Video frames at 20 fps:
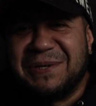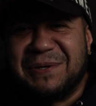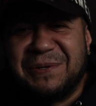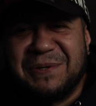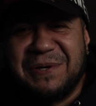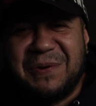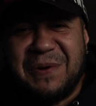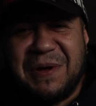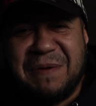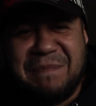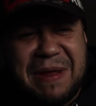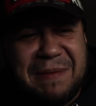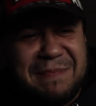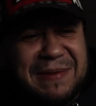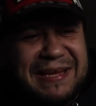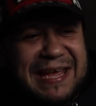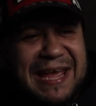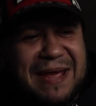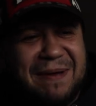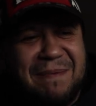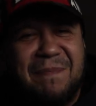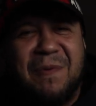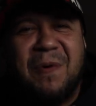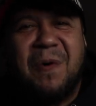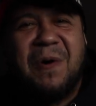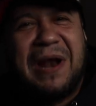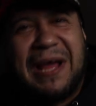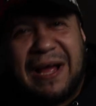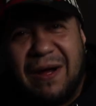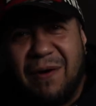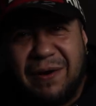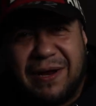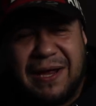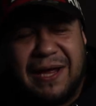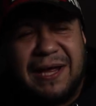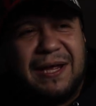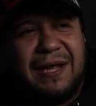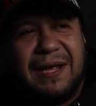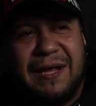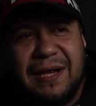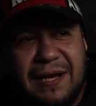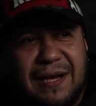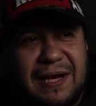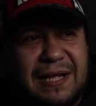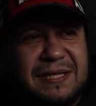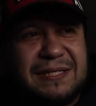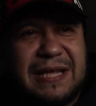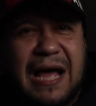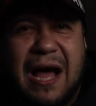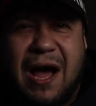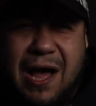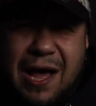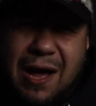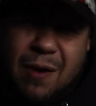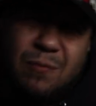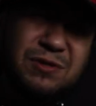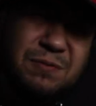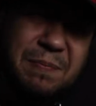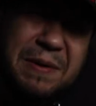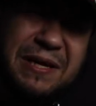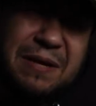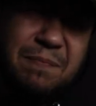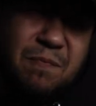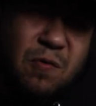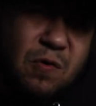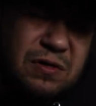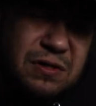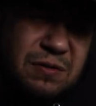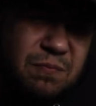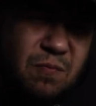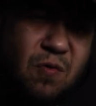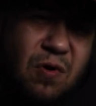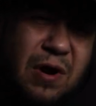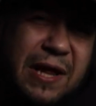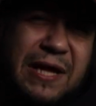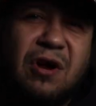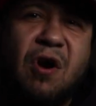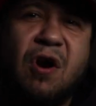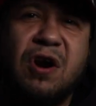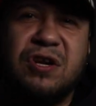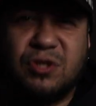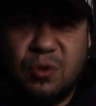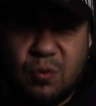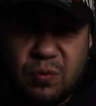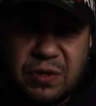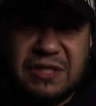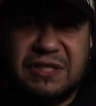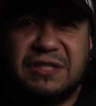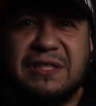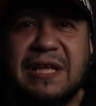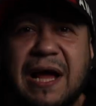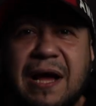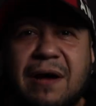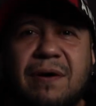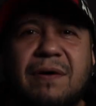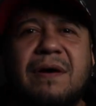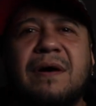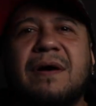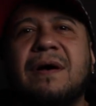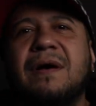So, it made me get more like, okay, I was making more like cartoony style,